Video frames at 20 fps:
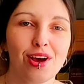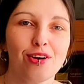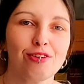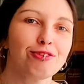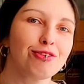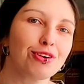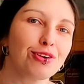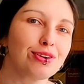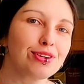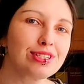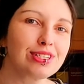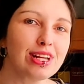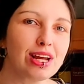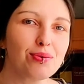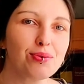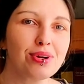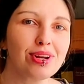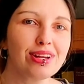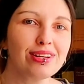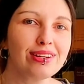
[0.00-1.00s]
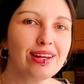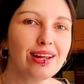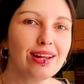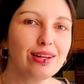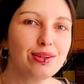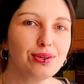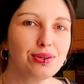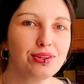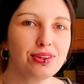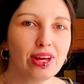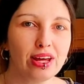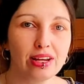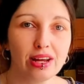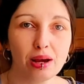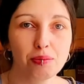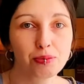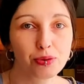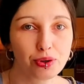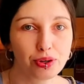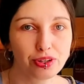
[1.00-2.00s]
First, I want to tell you that
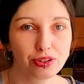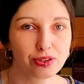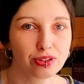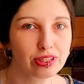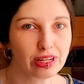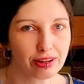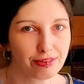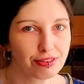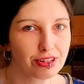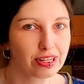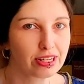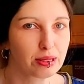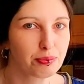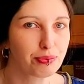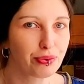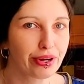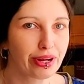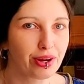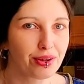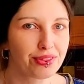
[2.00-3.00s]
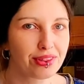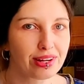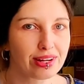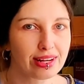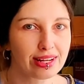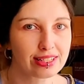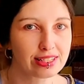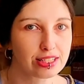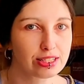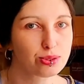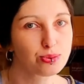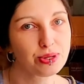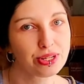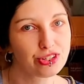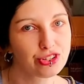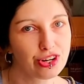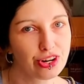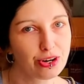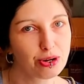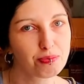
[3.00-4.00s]
I'm going to definitely bring out the next sweet
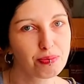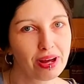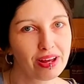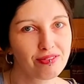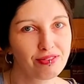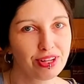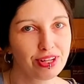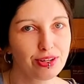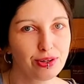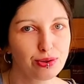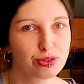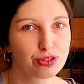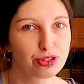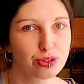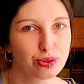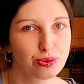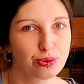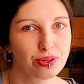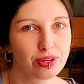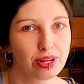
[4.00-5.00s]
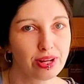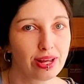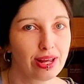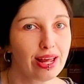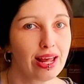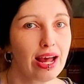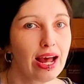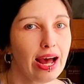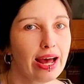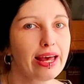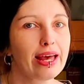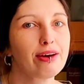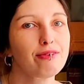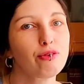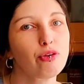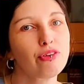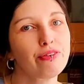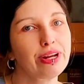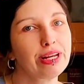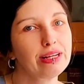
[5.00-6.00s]
cherry pie video soon. I have
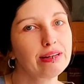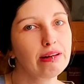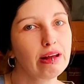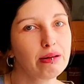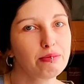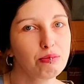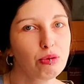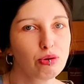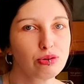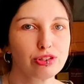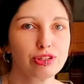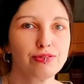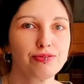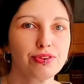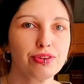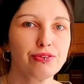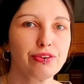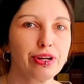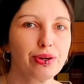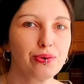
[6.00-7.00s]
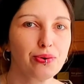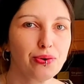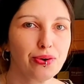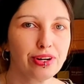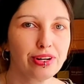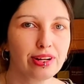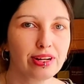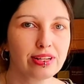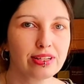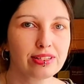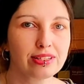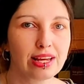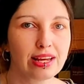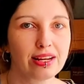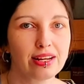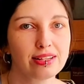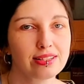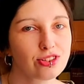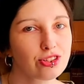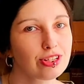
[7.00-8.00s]
already done most of the recordings
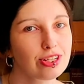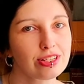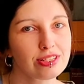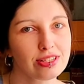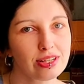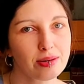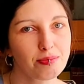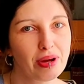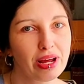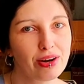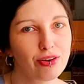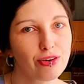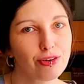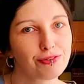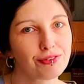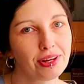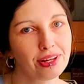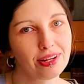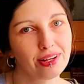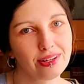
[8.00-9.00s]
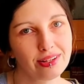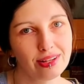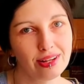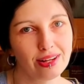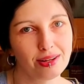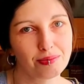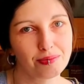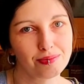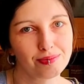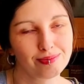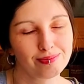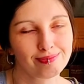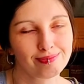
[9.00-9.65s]
and it's just a matter of editing.